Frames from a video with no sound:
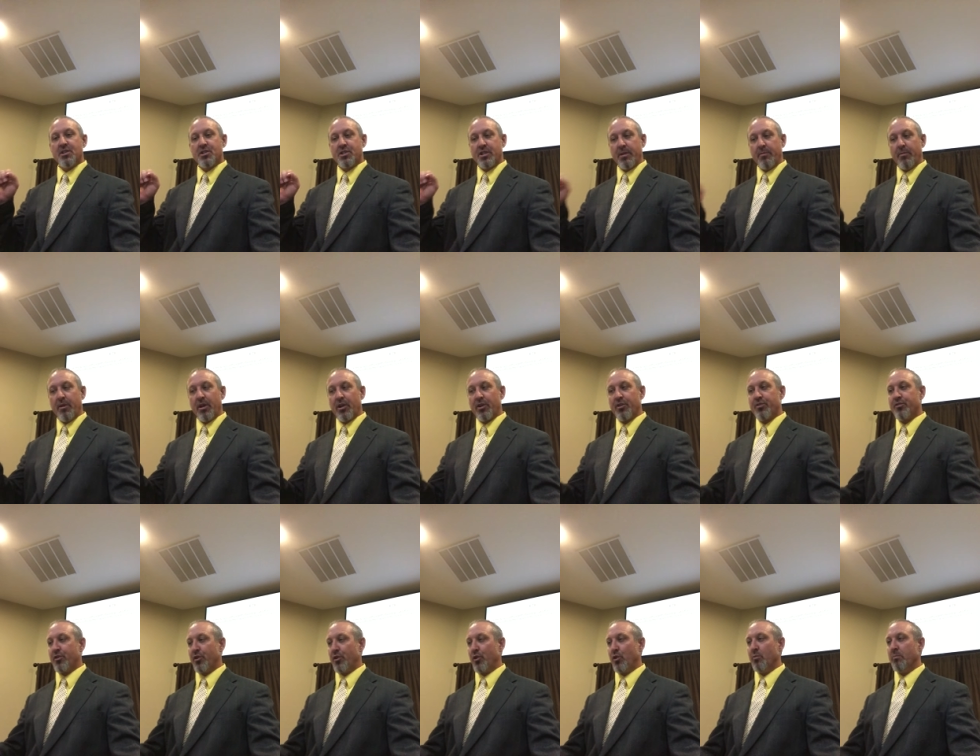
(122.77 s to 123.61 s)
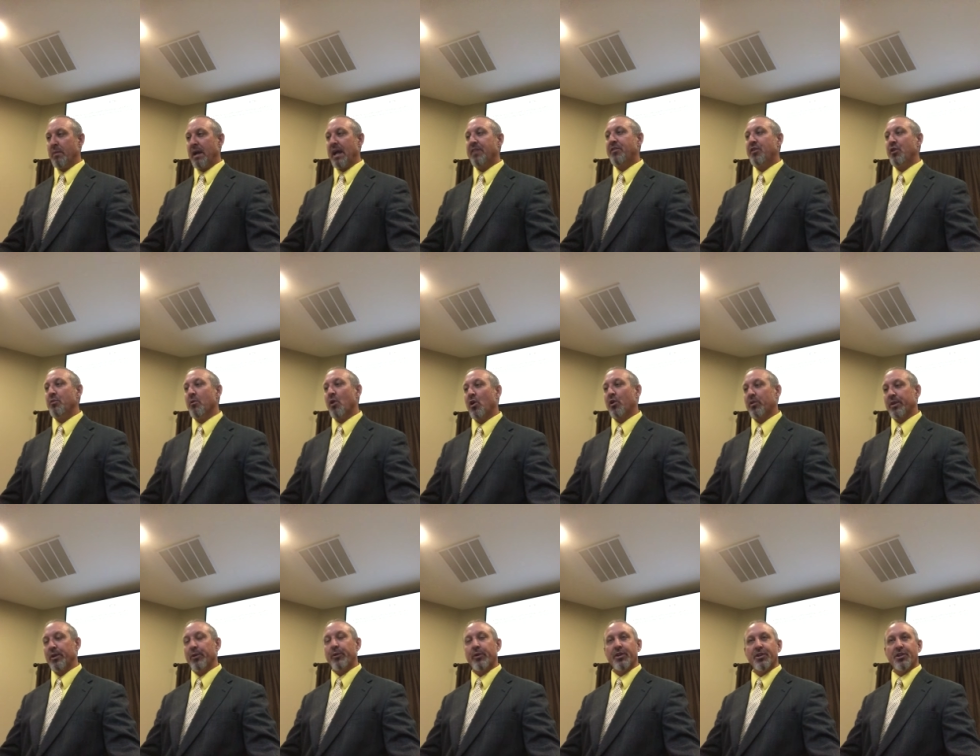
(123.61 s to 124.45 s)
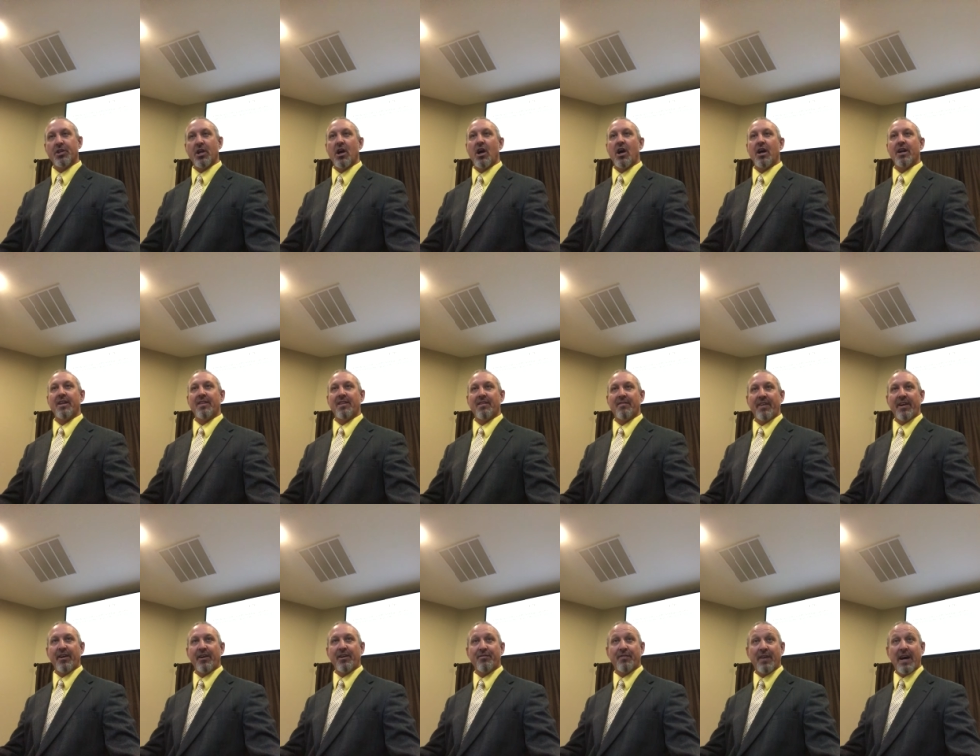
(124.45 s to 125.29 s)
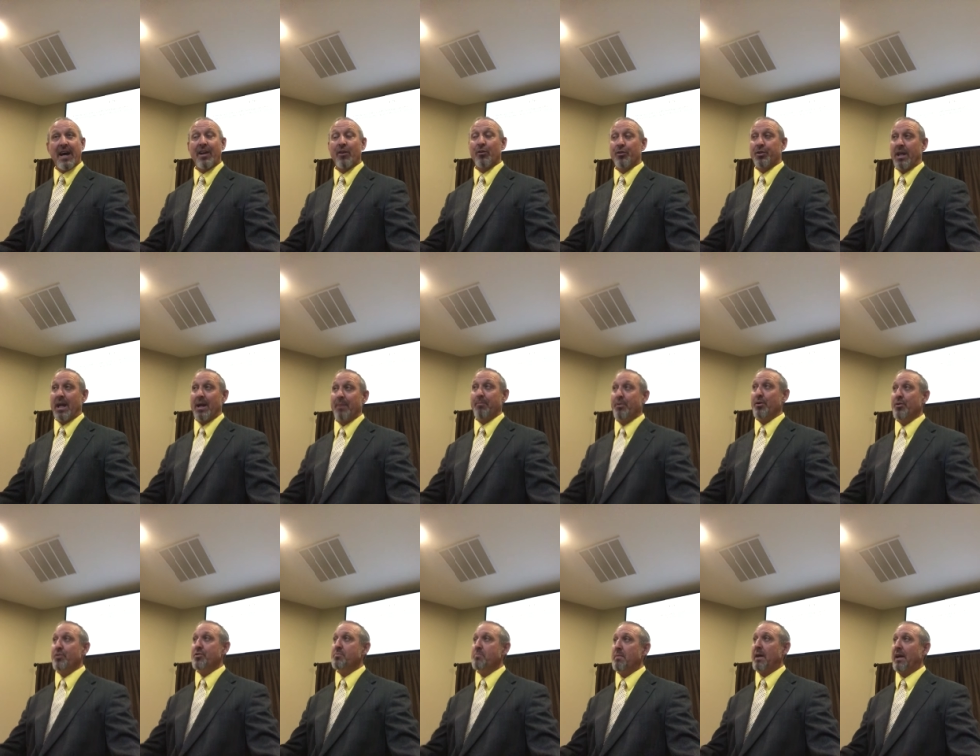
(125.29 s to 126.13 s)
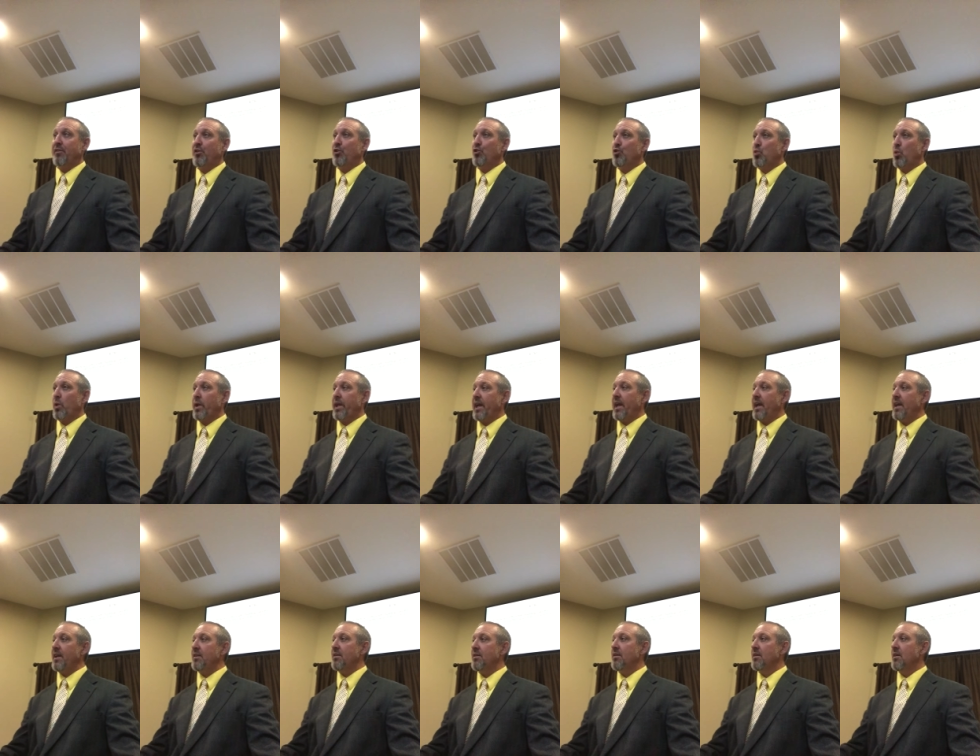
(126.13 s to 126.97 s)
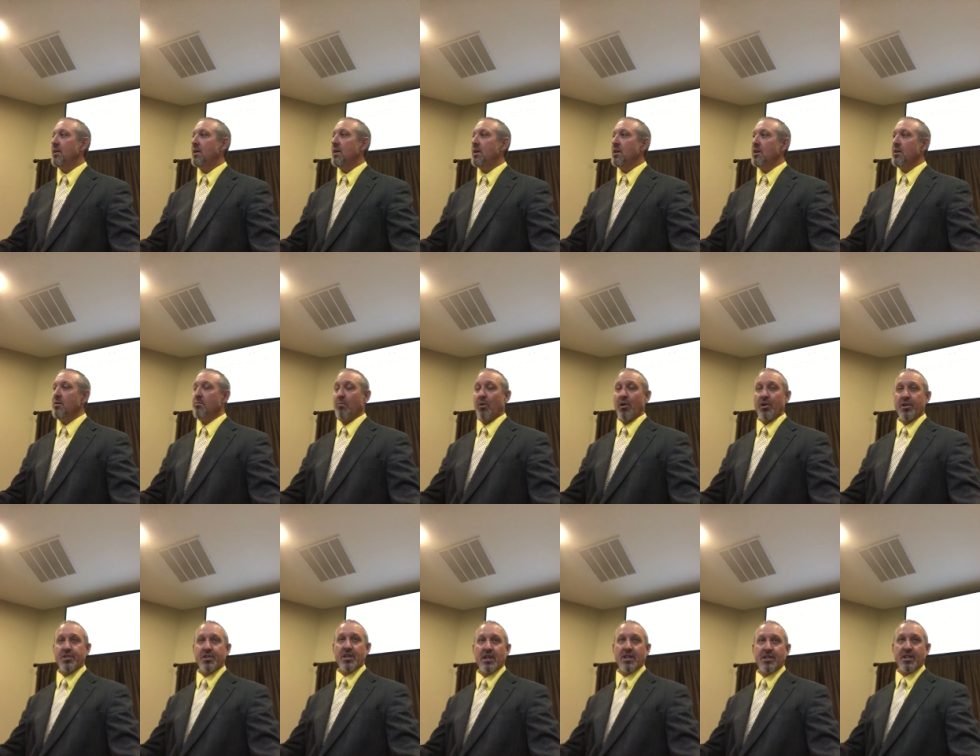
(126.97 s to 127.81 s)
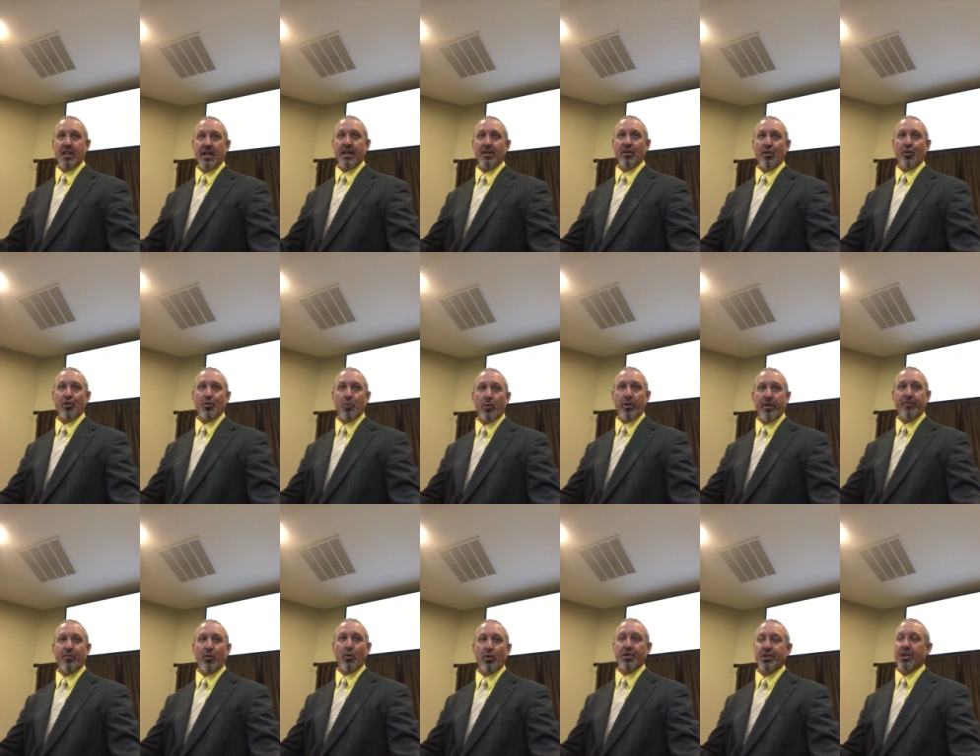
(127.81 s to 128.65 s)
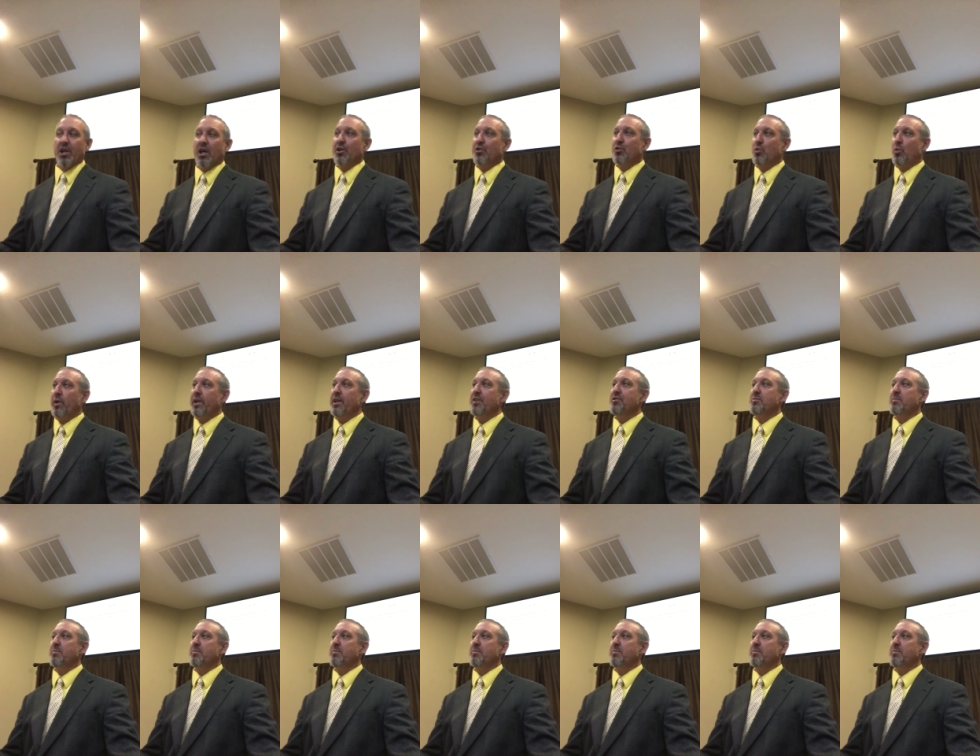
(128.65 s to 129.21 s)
similar to Matthew, Mark, Luke, and John in the very final chapters Matthew 28, Mark 16, Luke 24, and John 20.